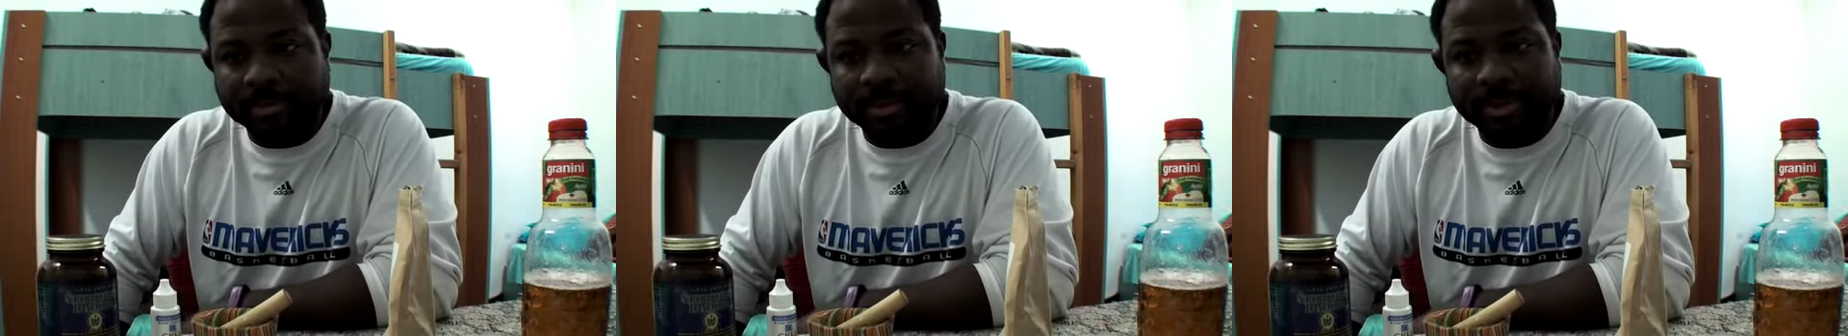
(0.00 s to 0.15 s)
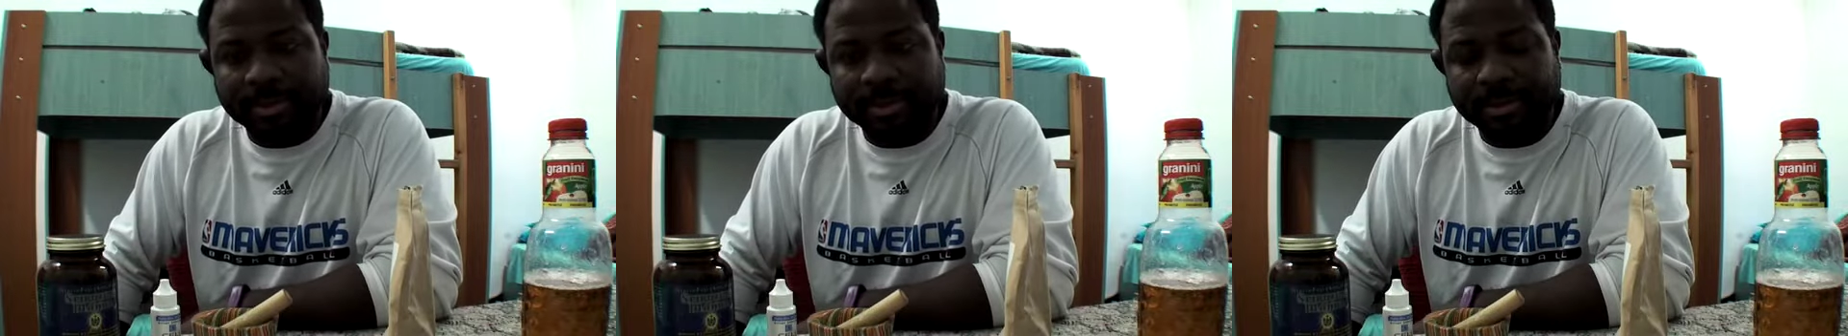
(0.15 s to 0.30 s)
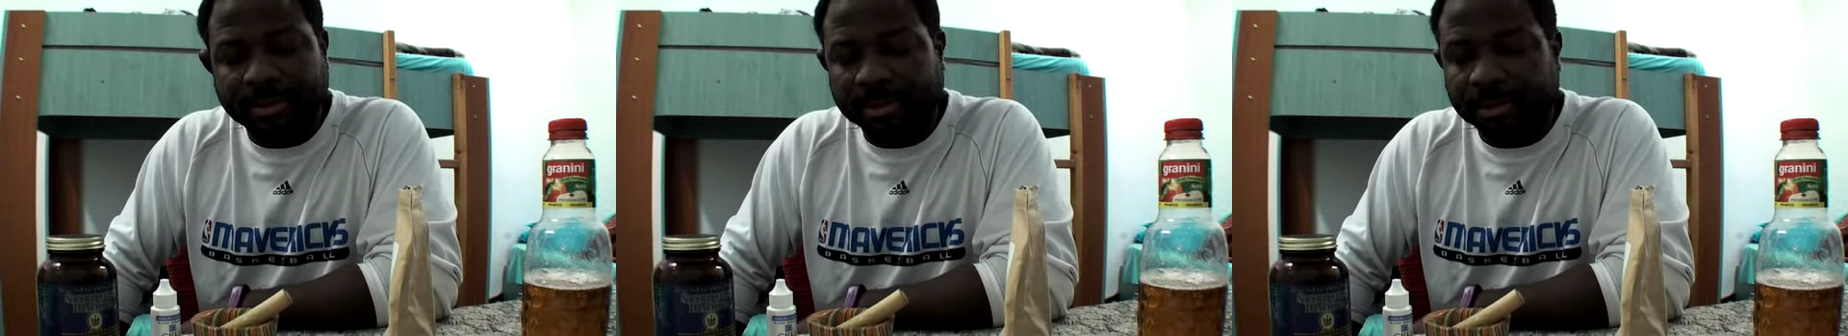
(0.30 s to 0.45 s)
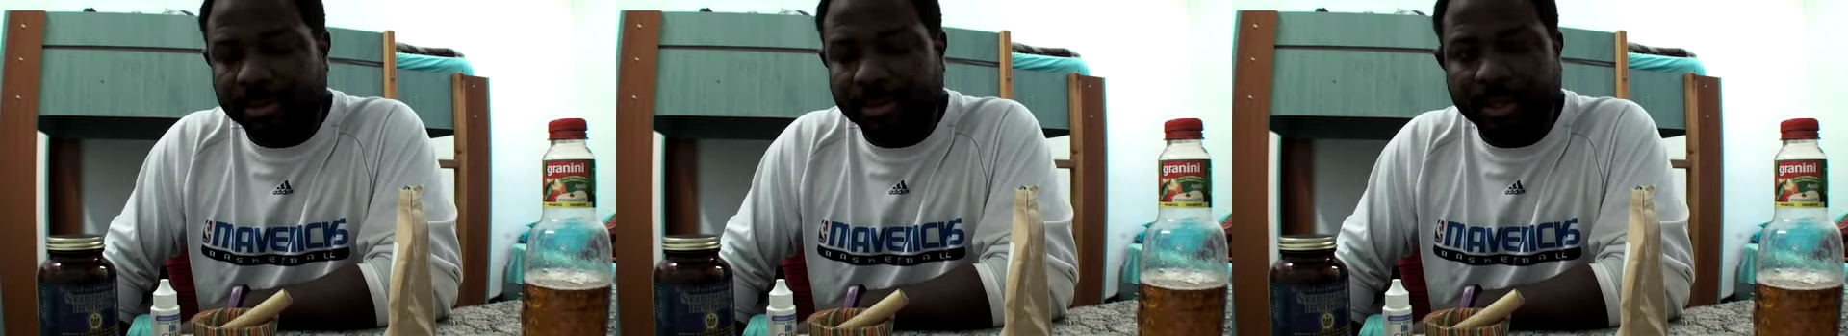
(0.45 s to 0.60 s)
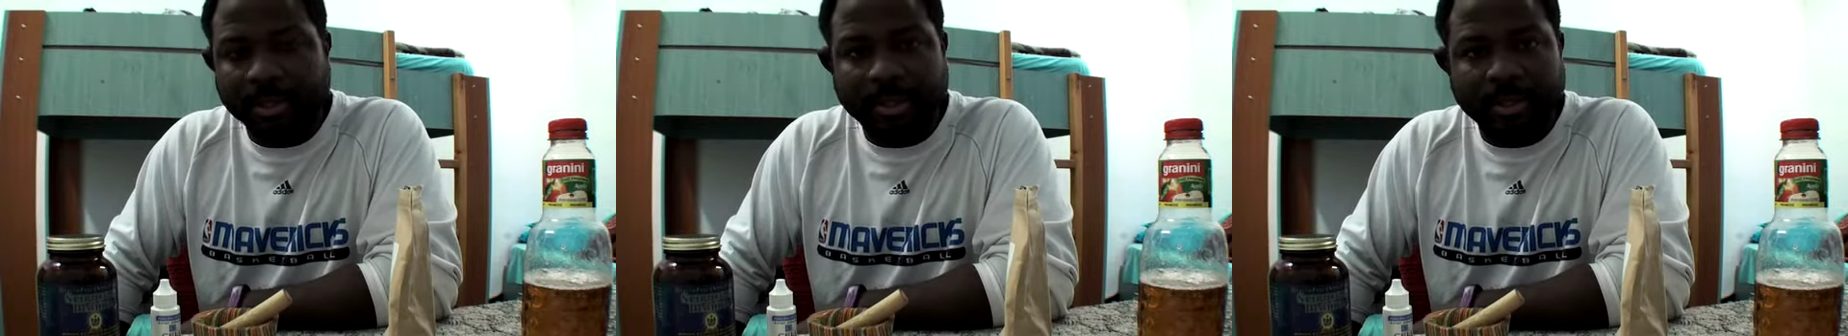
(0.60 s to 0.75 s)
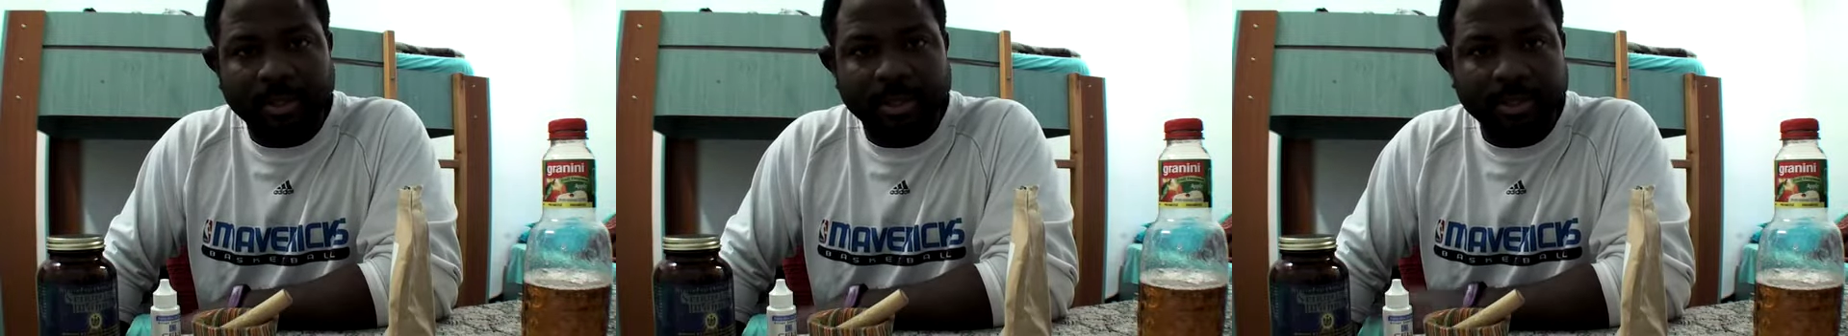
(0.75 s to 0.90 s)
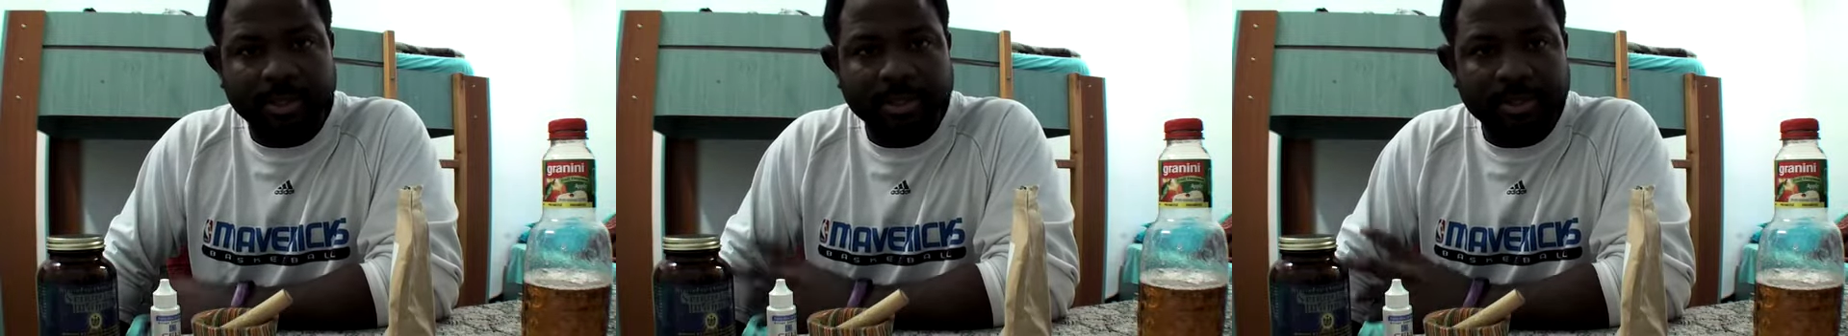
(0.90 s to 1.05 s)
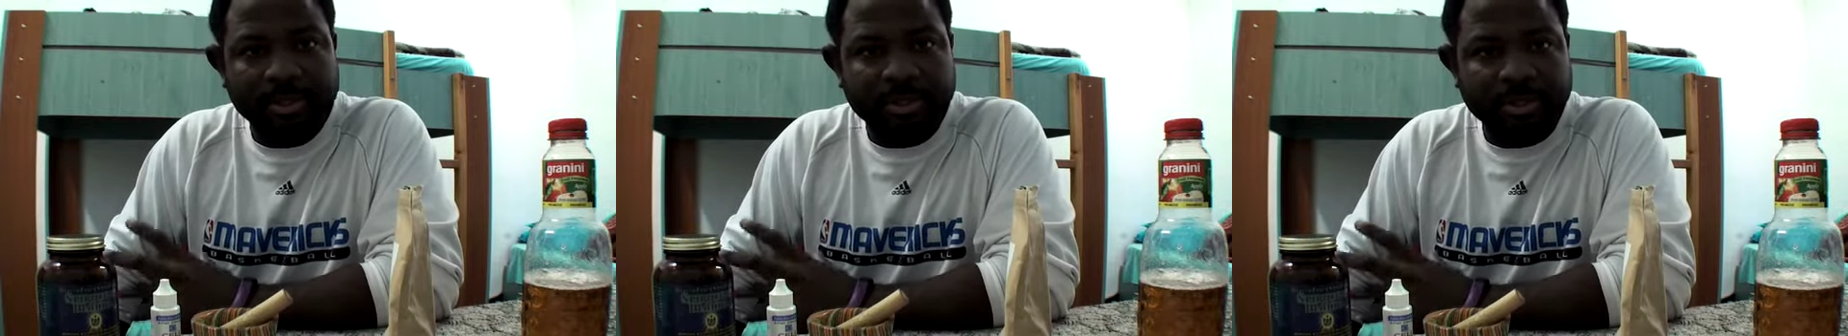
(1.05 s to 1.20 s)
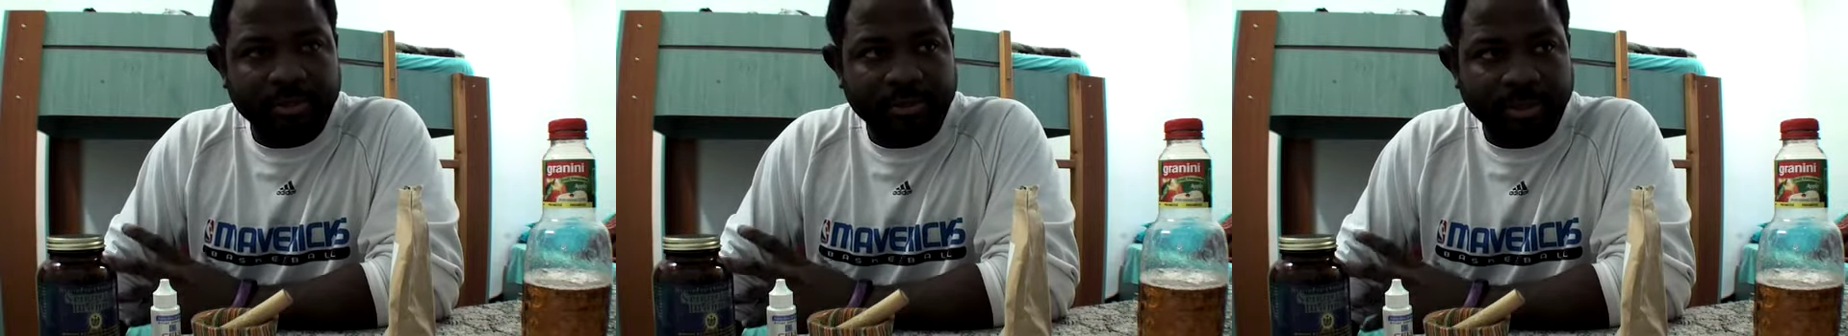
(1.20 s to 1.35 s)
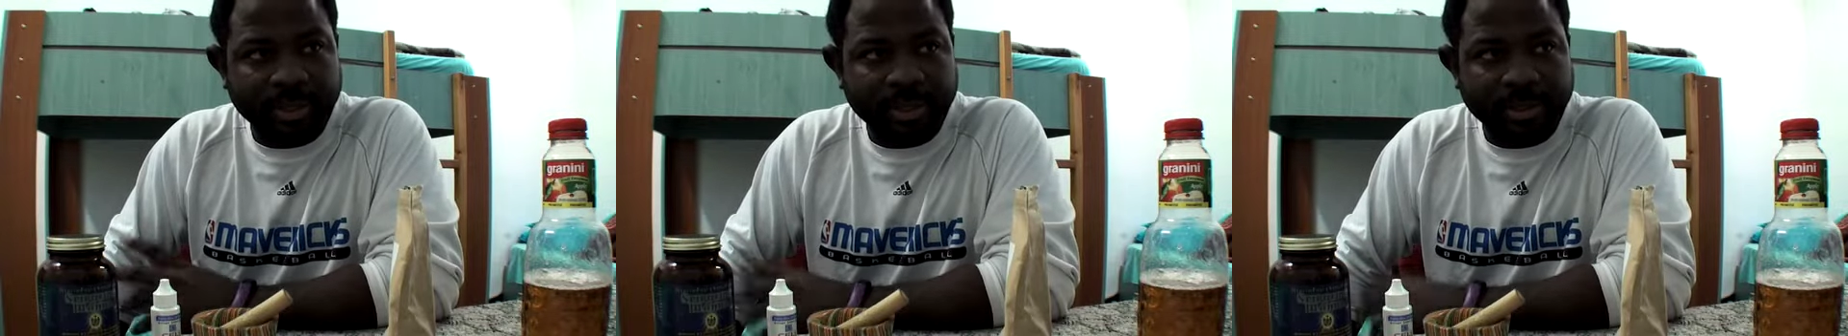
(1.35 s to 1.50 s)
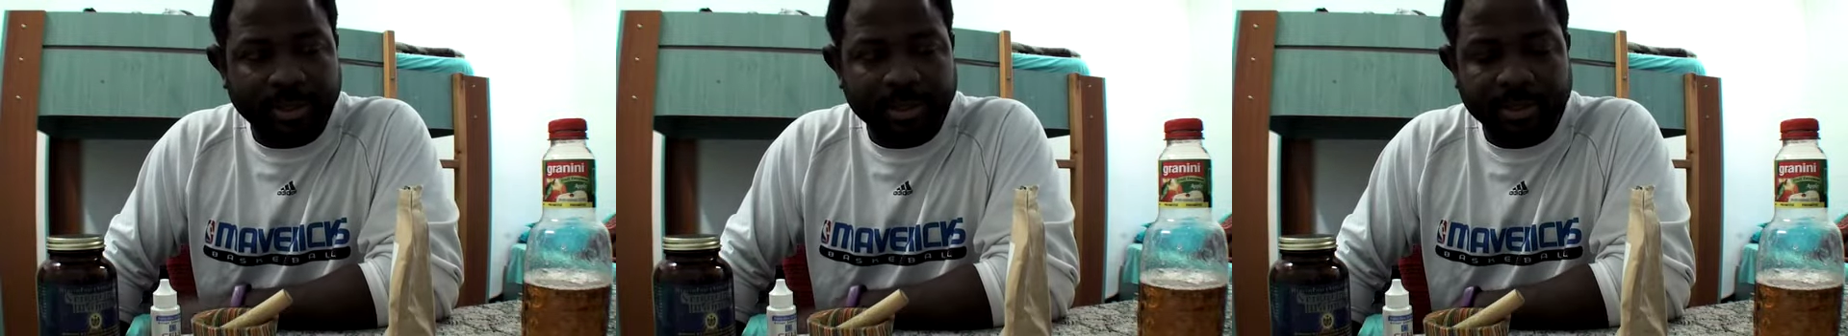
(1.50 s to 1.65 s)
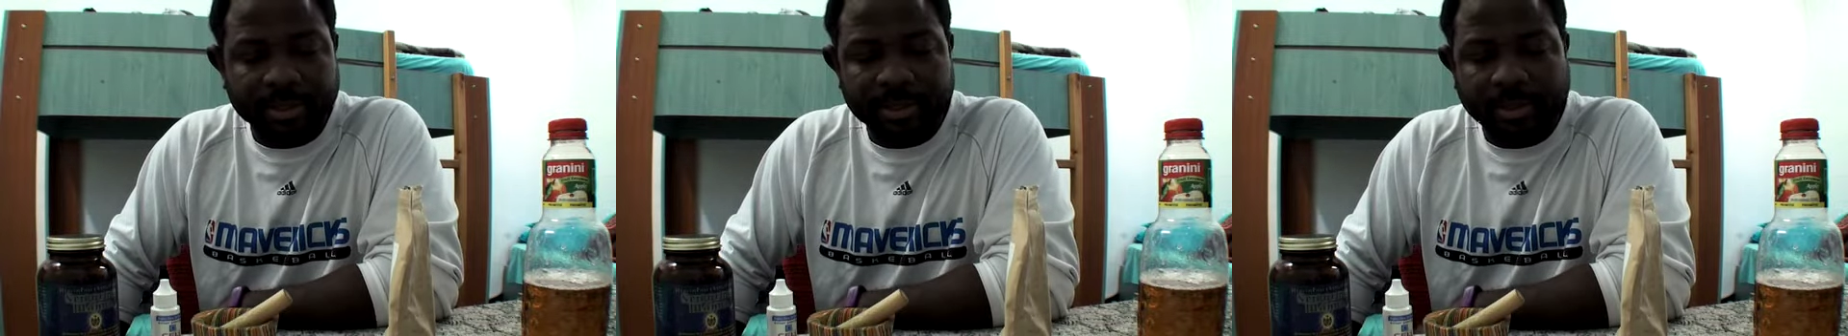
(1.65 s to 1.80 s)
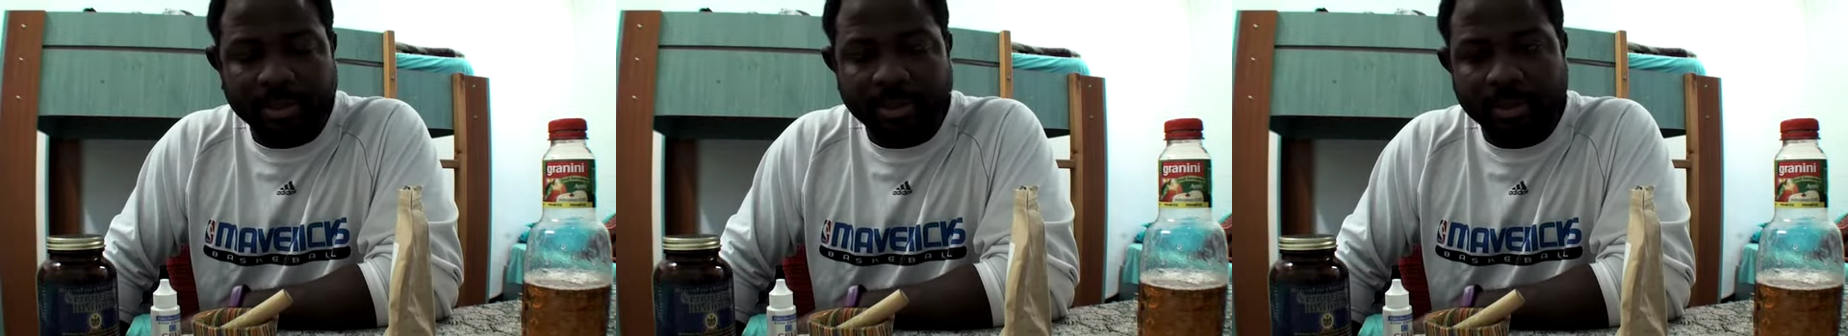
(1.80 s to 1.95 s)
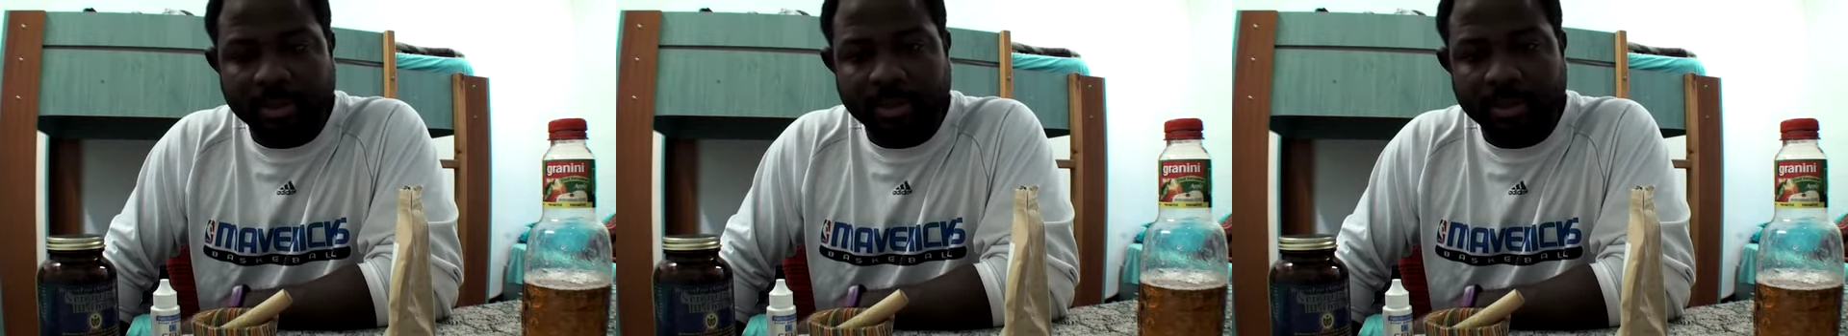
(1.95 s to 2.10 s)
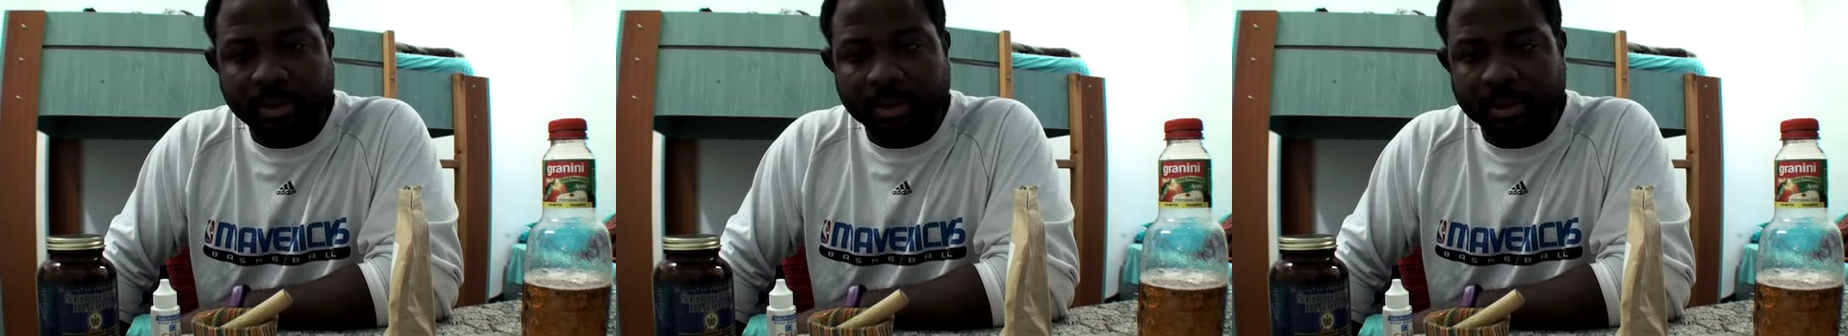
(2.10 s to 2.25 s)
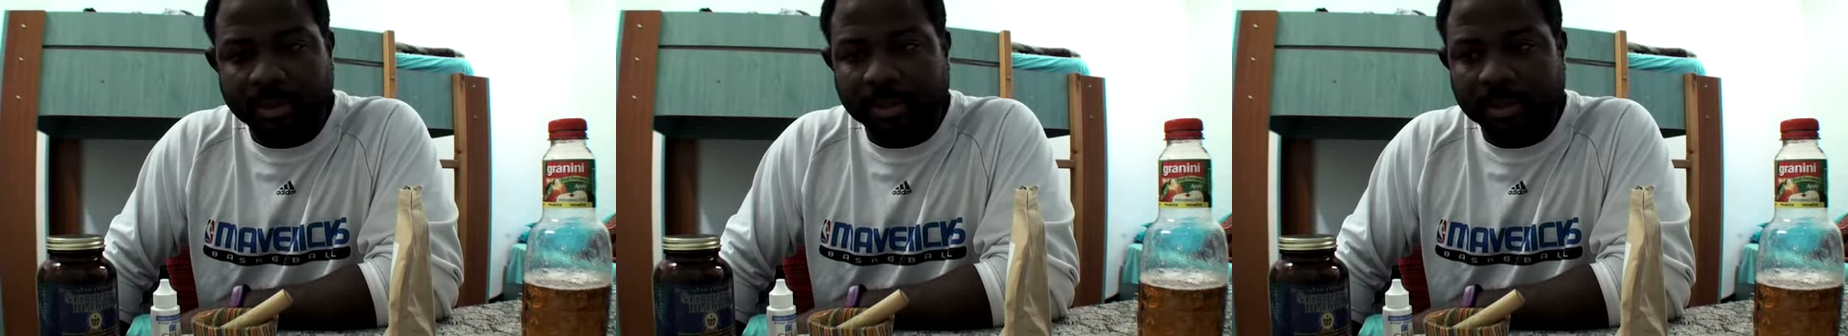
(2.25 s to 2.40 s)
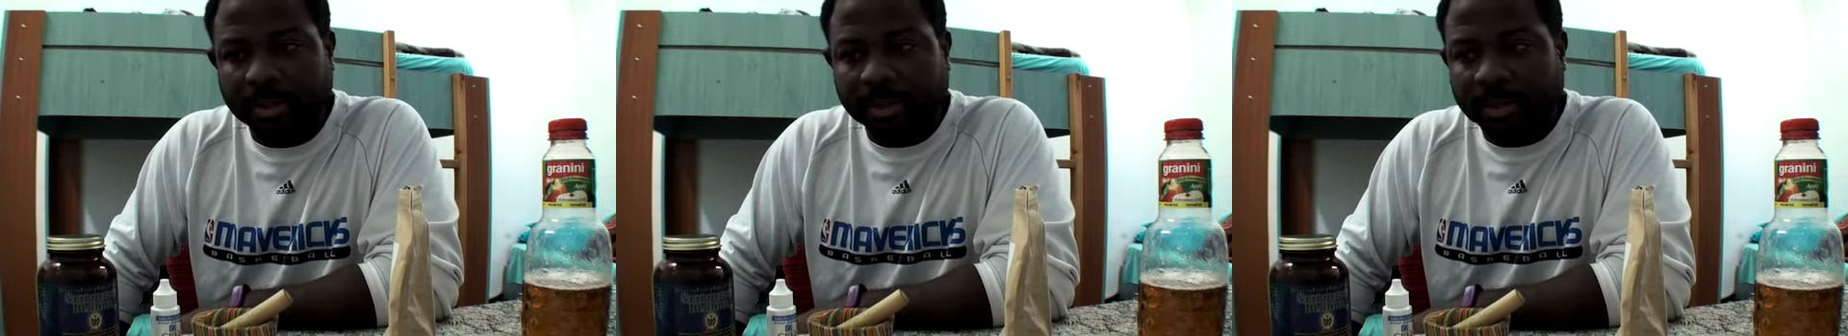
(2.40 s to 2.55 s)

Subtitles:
But, all of this training is hard to